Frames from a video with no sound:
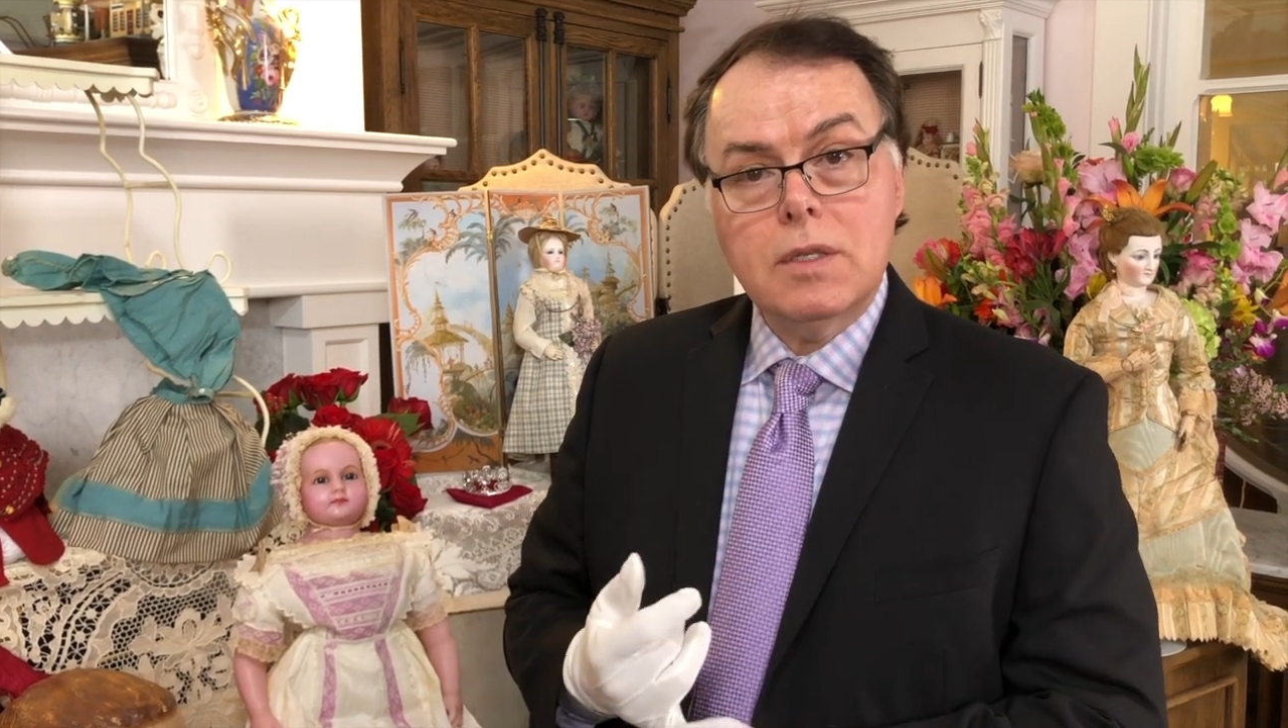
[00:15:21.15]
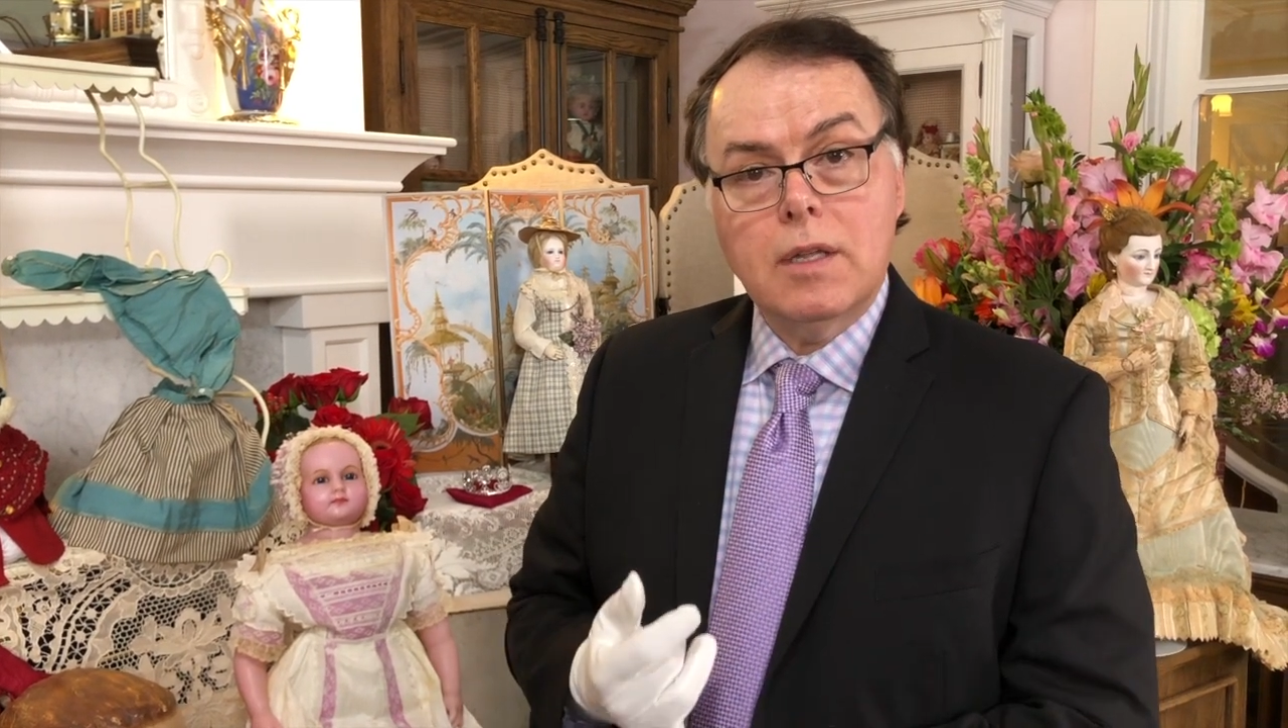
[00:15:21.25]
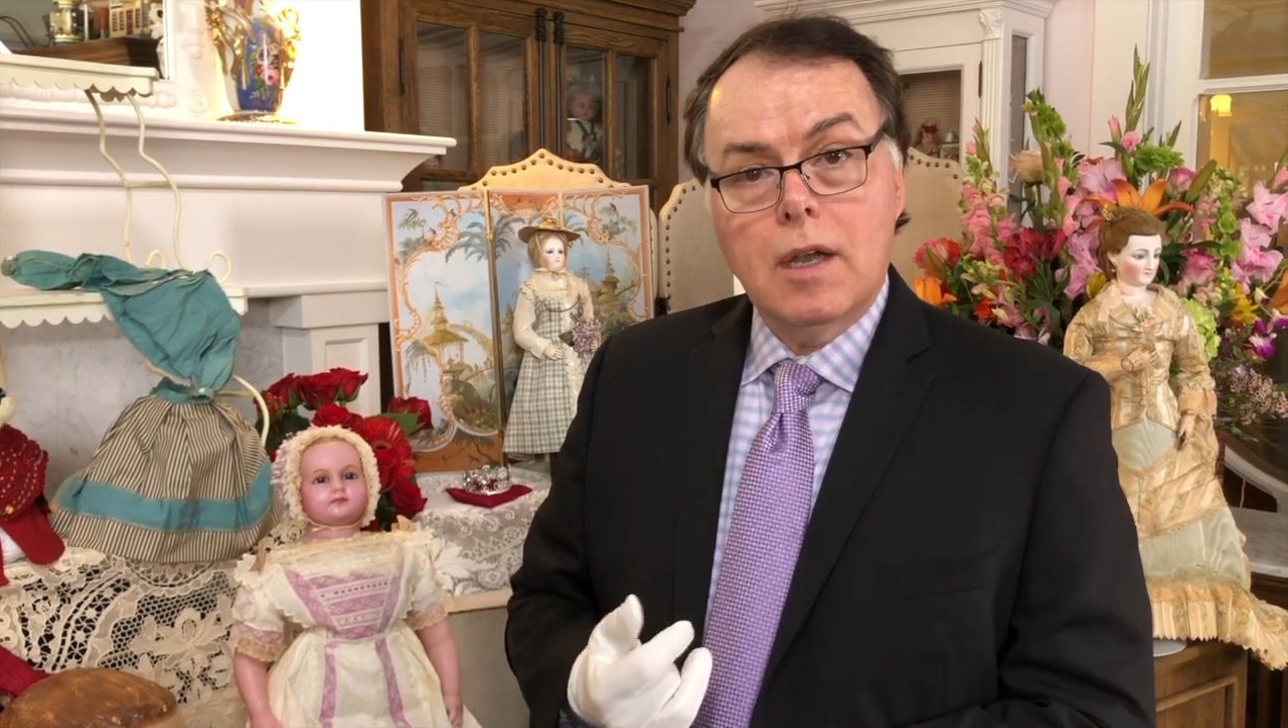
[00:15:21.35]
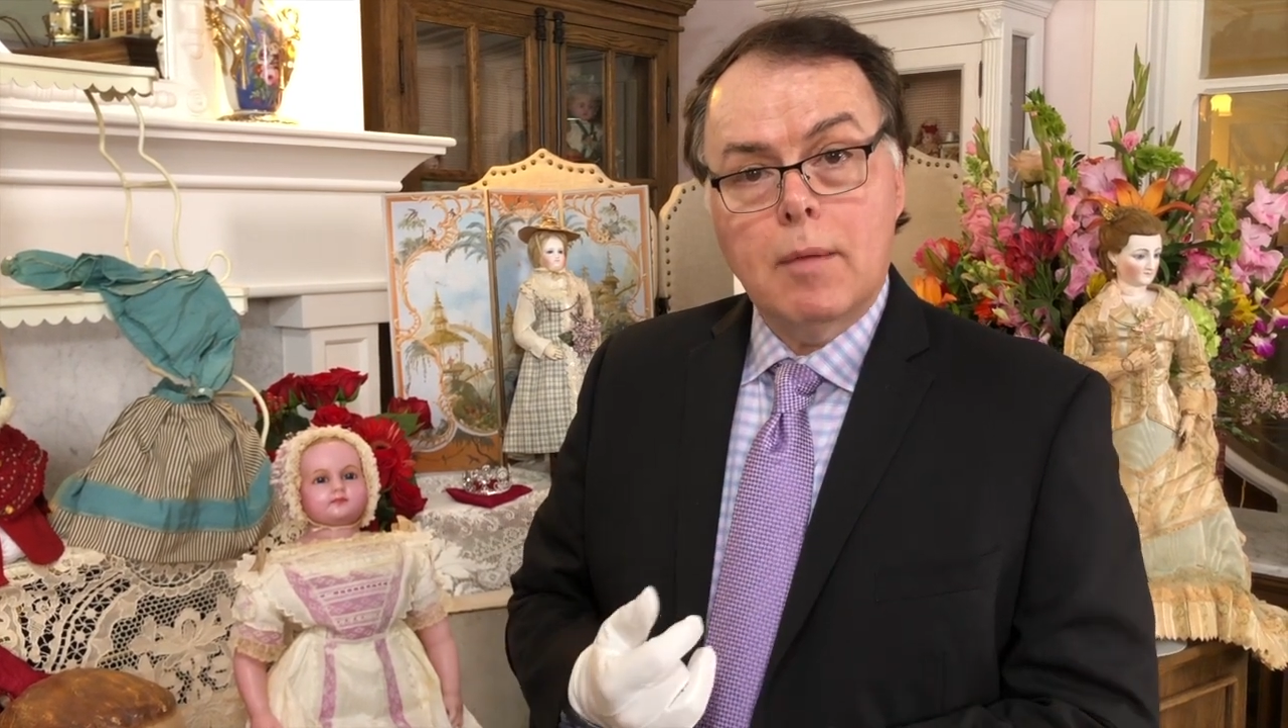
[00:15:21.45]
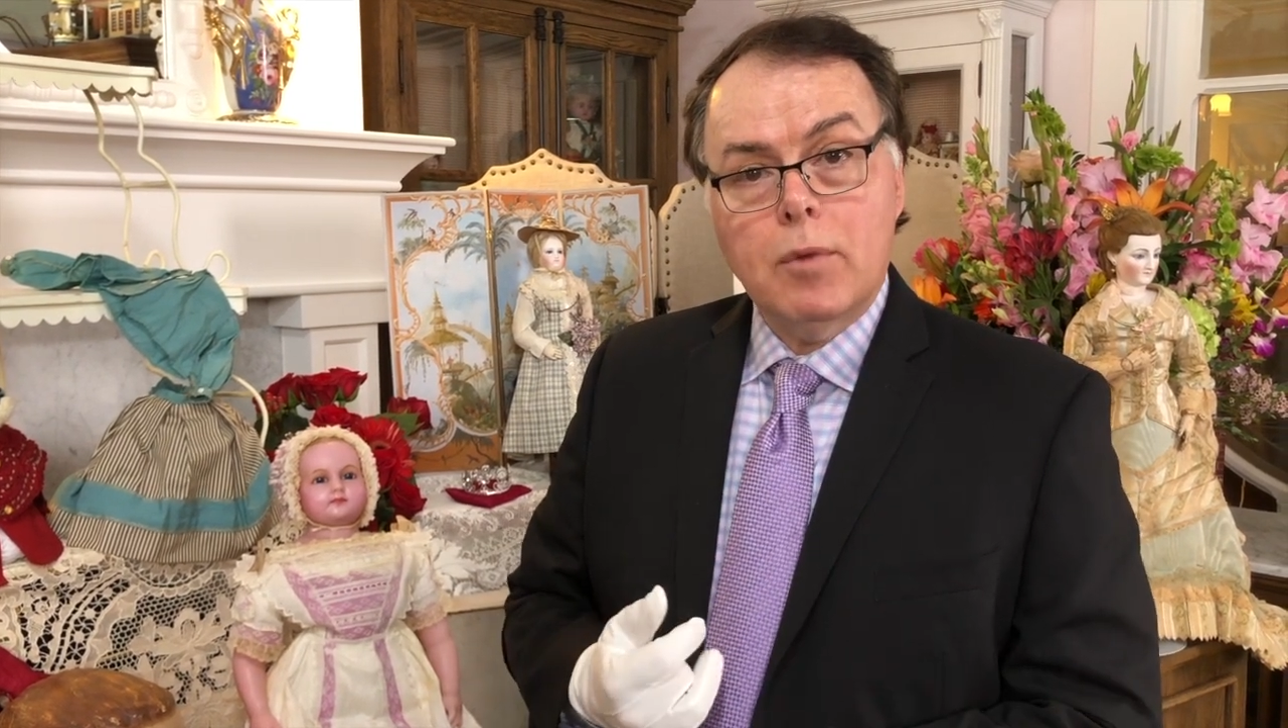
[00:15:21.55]

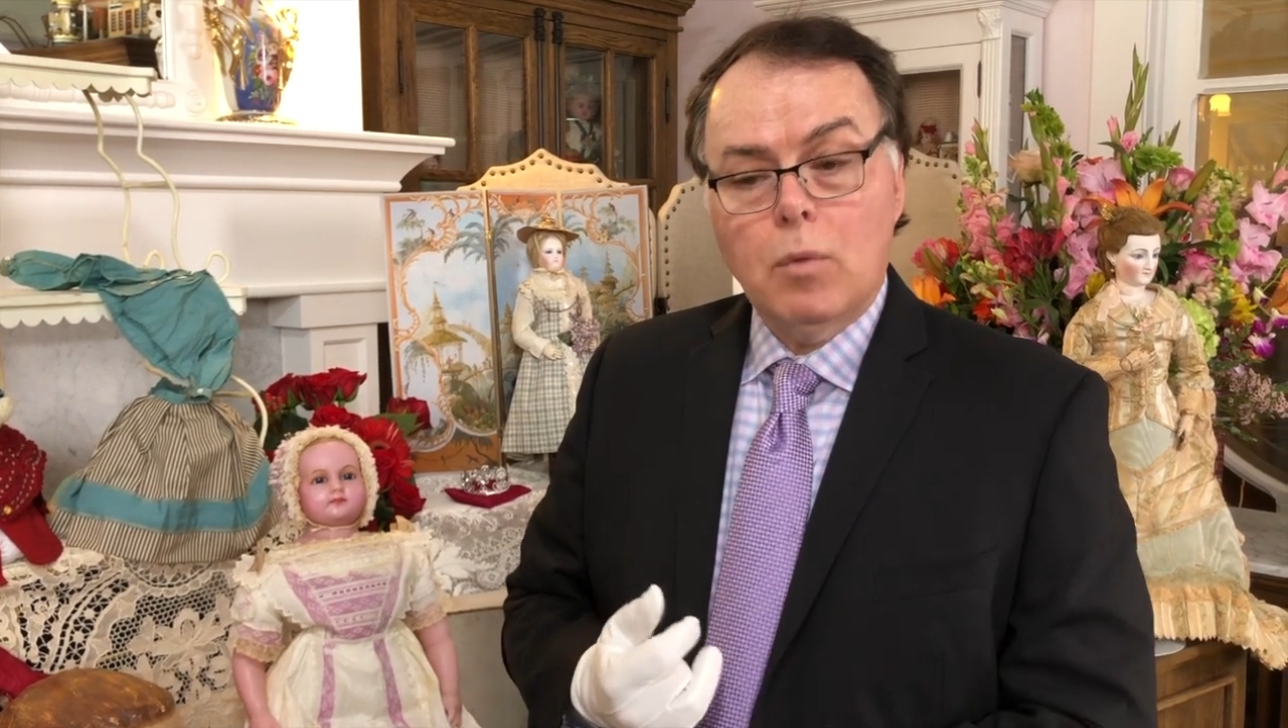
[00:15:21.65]
the number